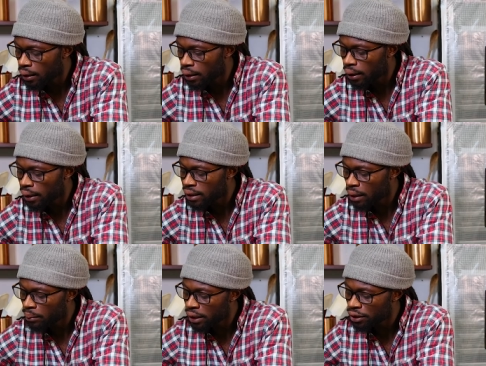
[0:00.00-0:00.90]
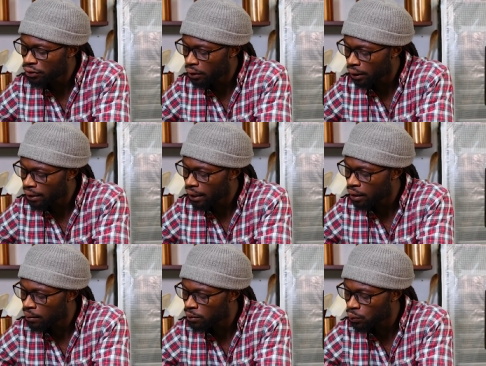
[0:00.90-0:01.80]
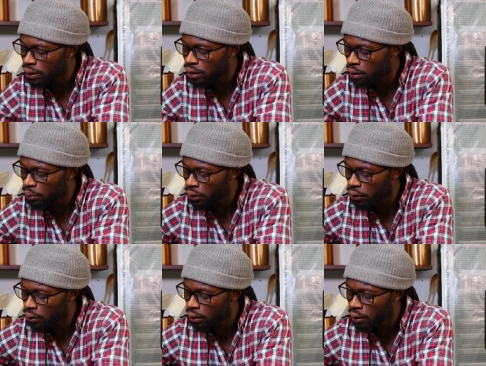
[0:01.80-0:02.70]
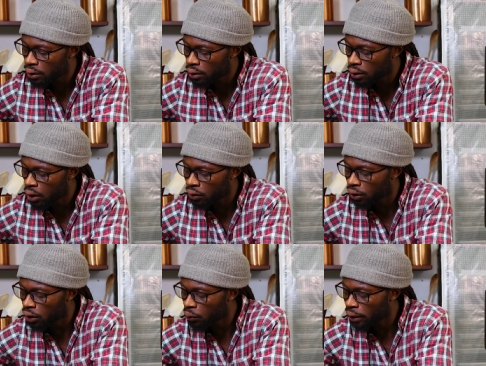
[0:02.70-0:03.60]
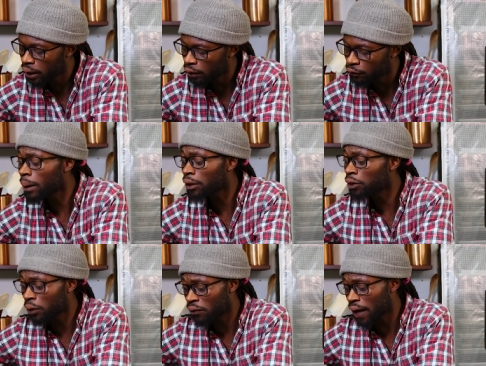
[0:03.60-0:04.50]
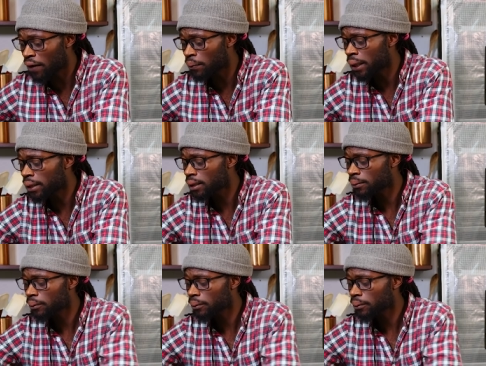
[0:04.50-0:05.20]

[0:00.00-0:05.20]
And then as I mentioned, you're gonna let that come to a simmer on low heat for about 35 minutes.